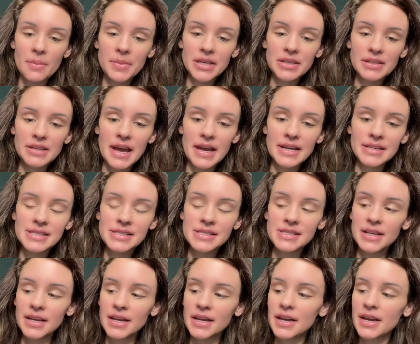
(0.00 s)
drop me a
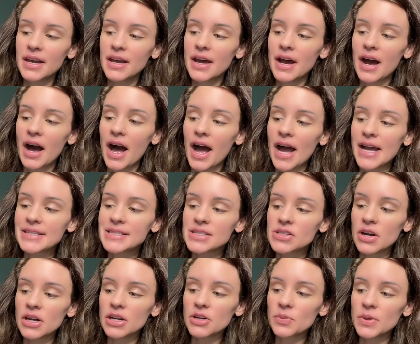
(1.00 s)
yes. I
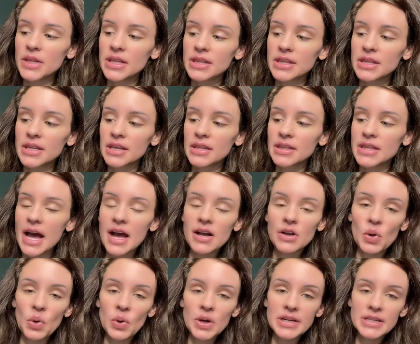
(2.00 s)
started with
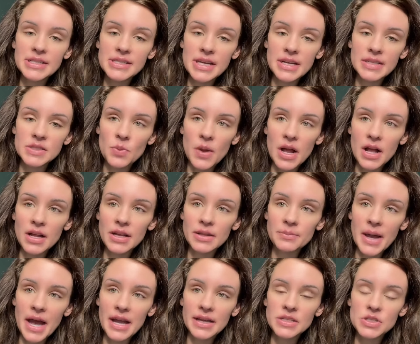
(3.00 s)
that course as
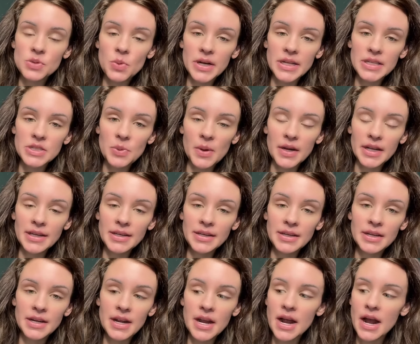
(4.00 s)
well back in
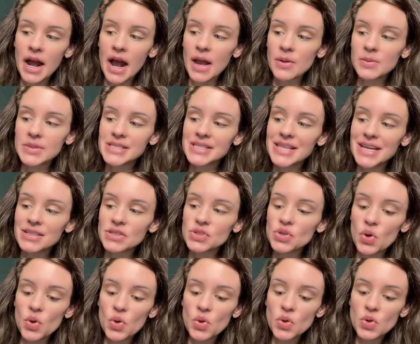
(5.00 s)
2020. I was
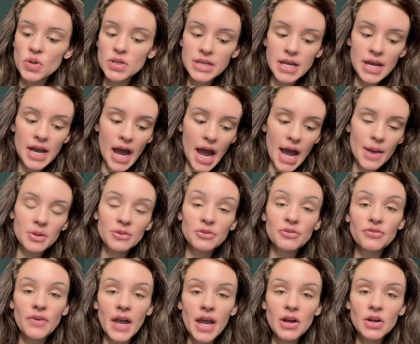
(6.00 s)
then told I
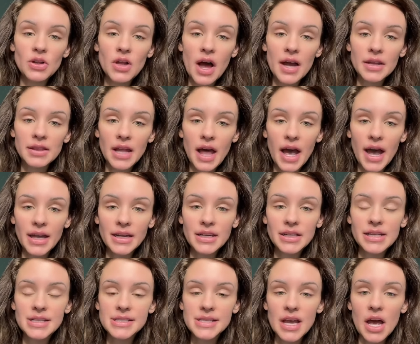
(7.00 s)
would fail
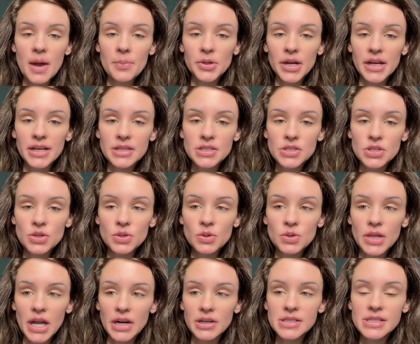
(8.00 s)
online unless I upgraded
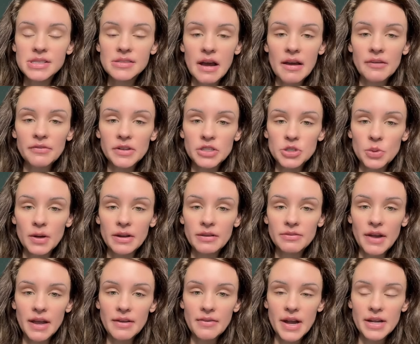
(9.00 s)
to their stuff for
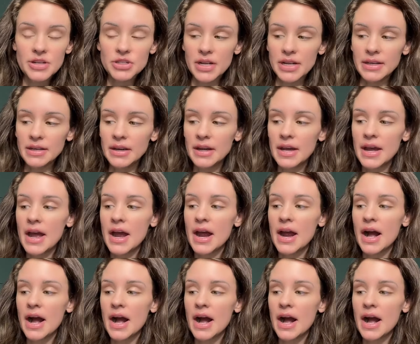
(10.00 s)
2500